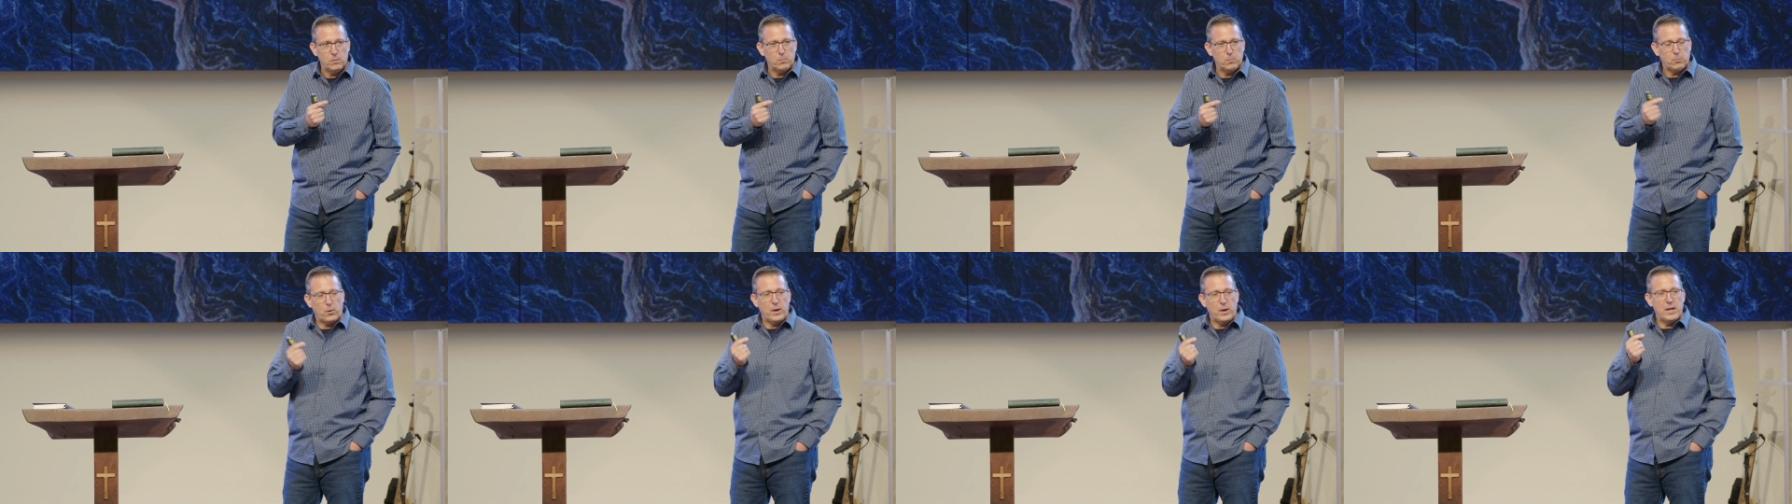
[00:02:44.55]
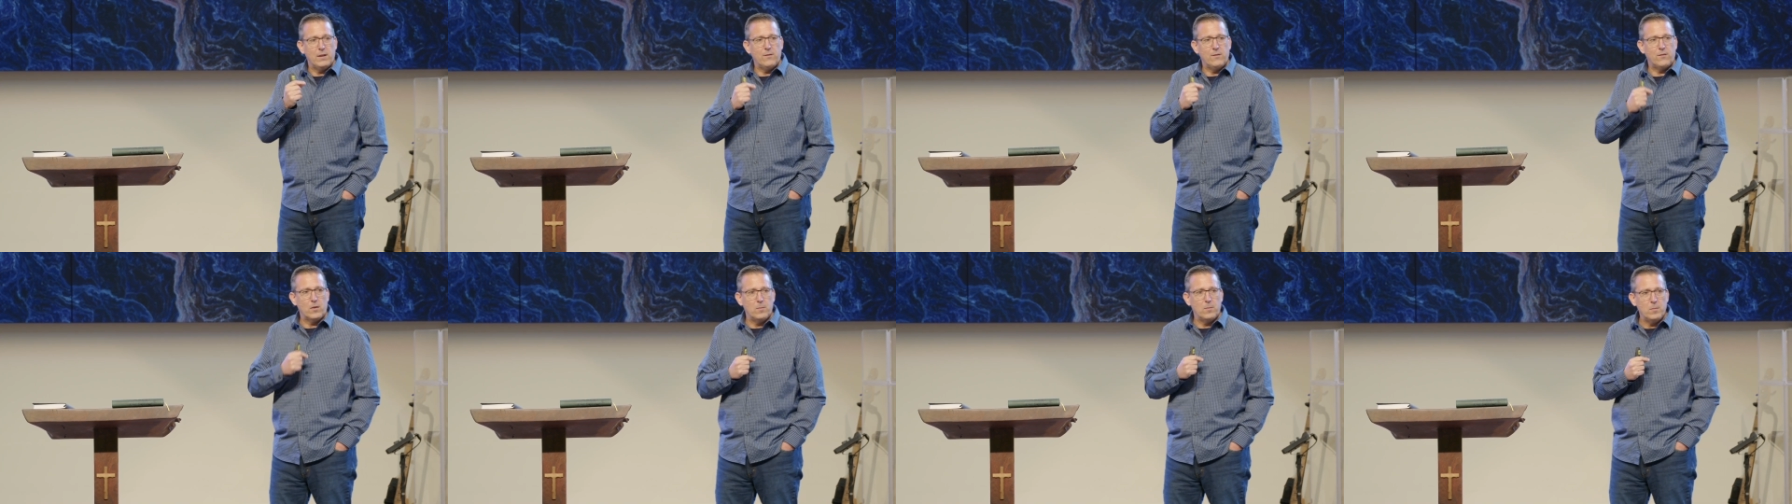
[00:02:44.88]
praying
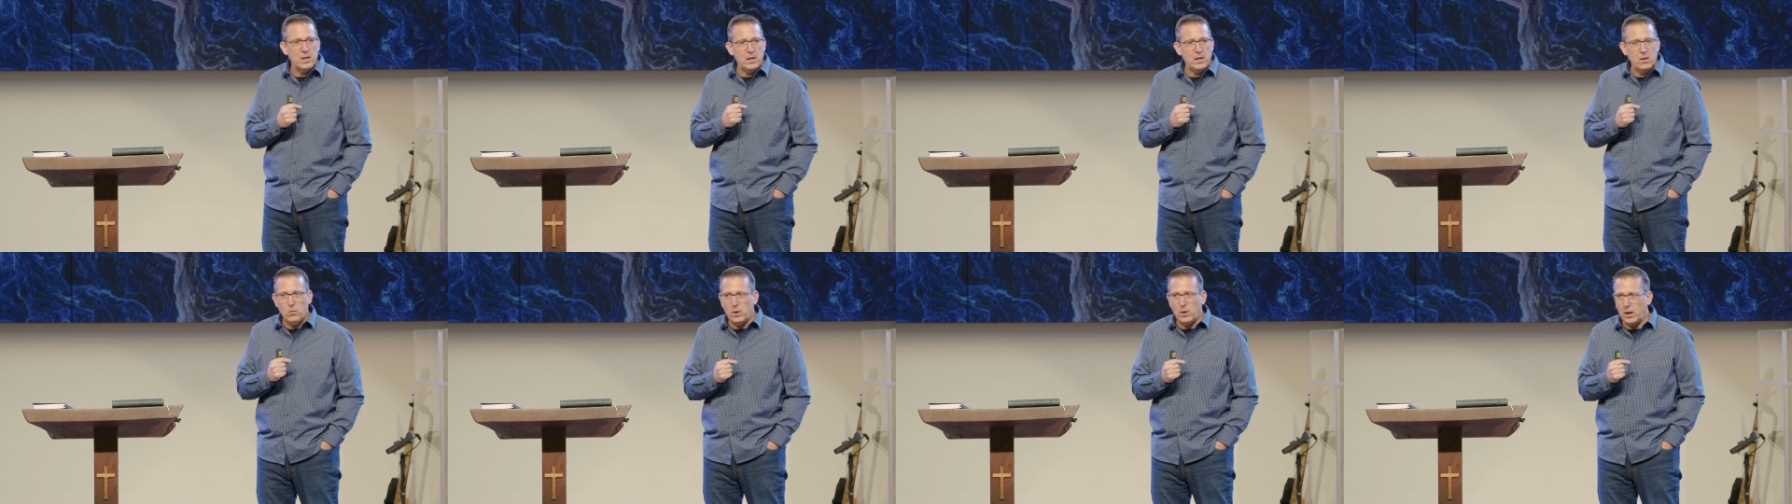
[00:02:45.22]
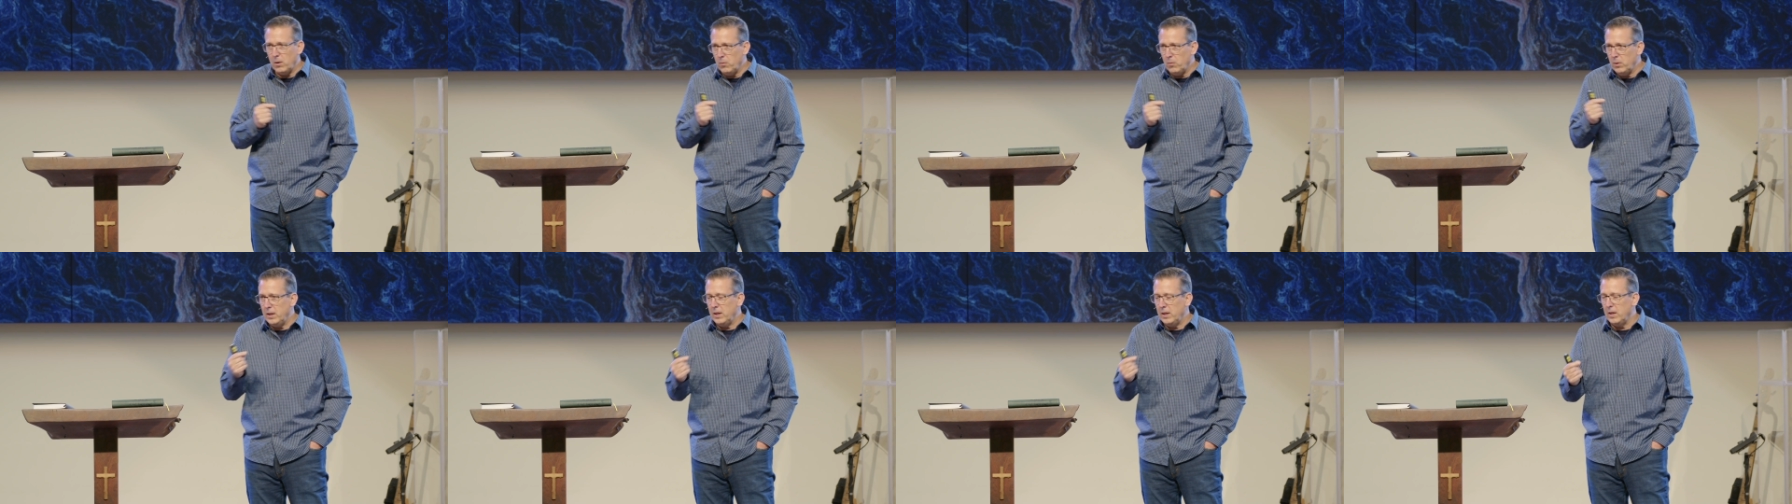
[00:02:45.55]
for me when I
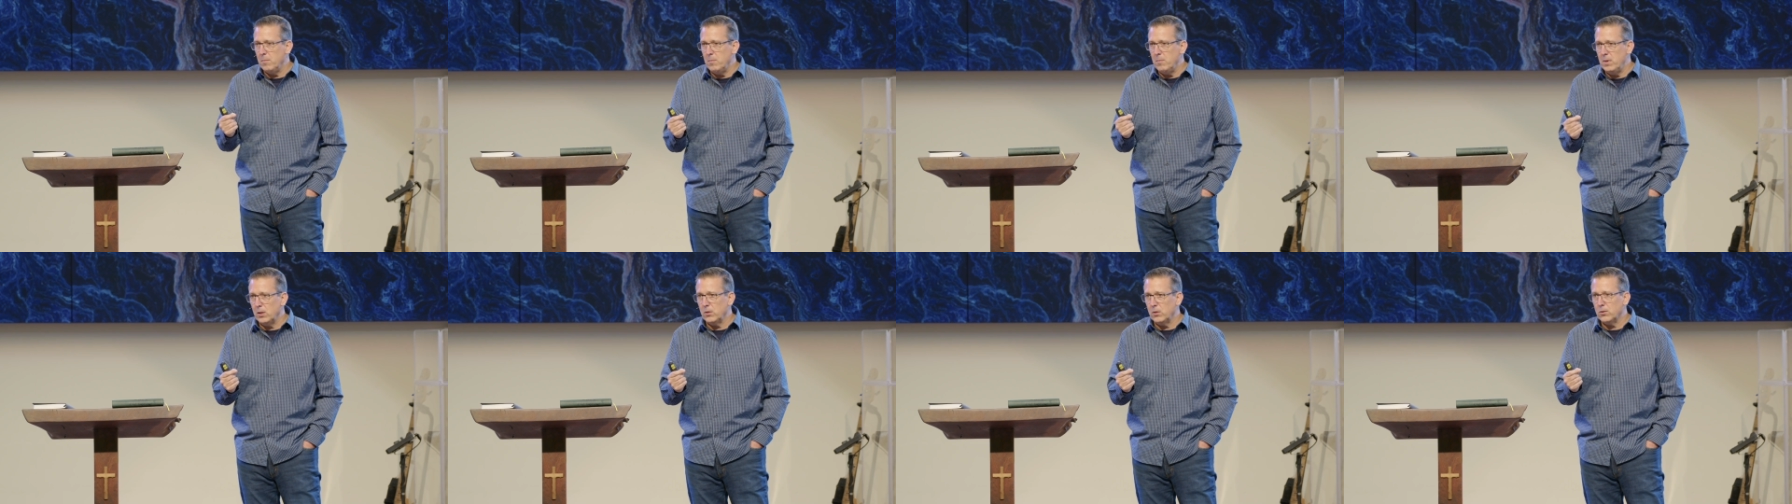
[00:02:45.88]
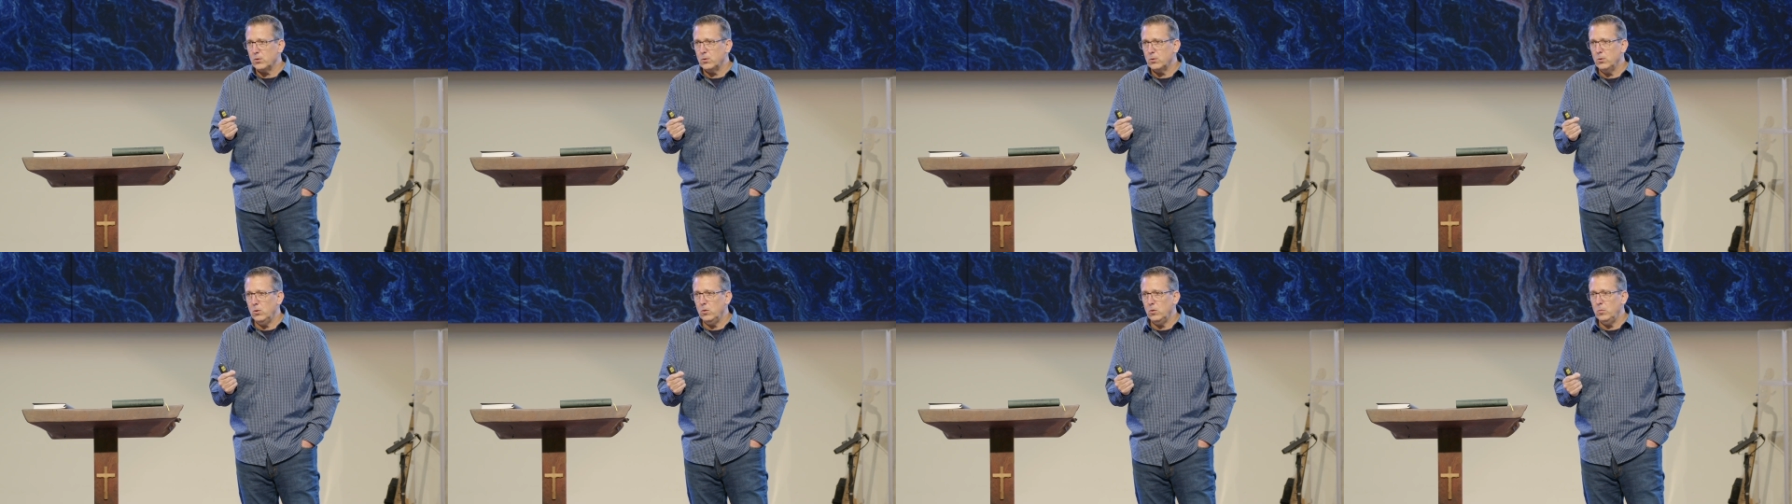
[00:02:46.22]
went into middle school